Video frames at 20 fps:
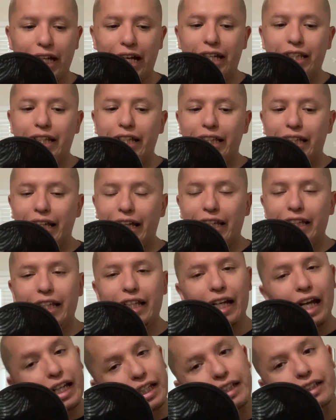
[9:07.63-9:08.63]
And it and, it,
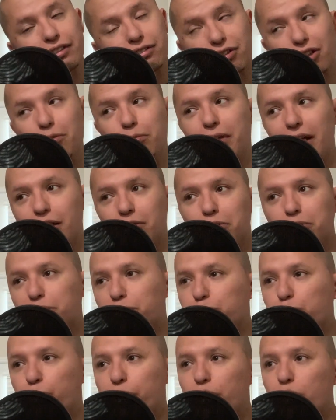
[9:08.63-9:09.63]
and sometimes
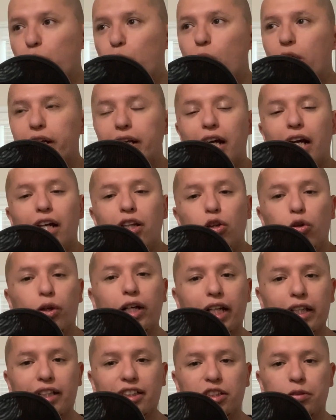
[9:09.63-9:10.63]
we don't want to look
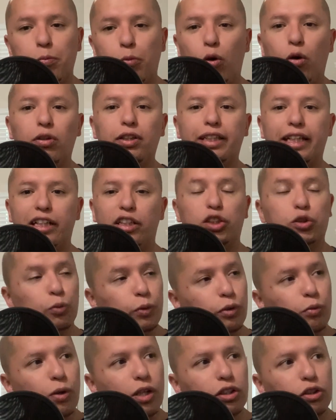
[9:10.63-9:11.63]
at the small things. We
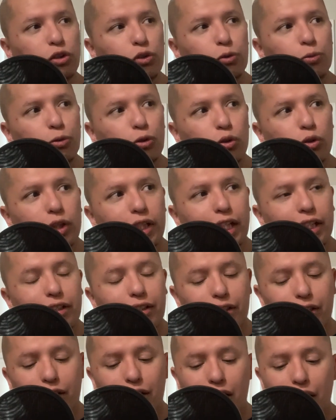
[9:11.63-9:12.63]
want to look at
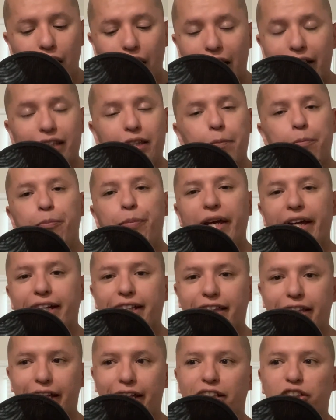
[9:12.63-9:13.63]
the at the
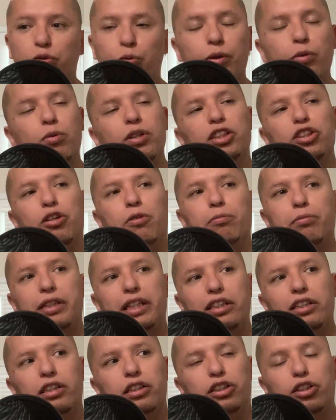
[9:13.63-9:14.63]
big things. We want
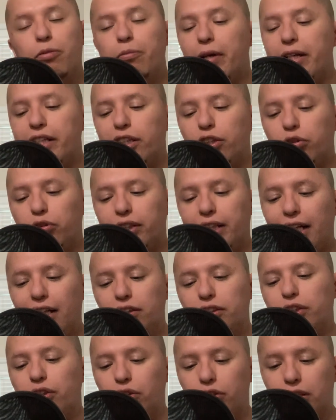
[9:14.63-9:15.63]
something somebody to tell
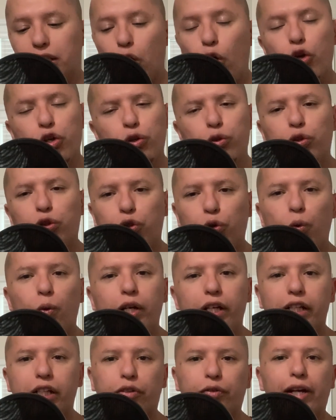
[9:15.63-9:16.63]
us, "Oh, you're
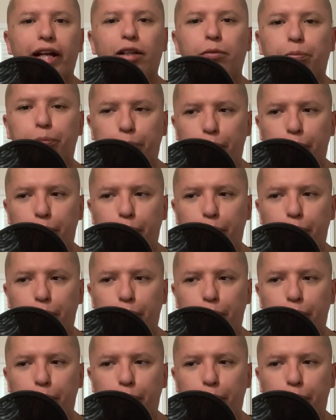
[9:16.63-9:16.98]
doing great."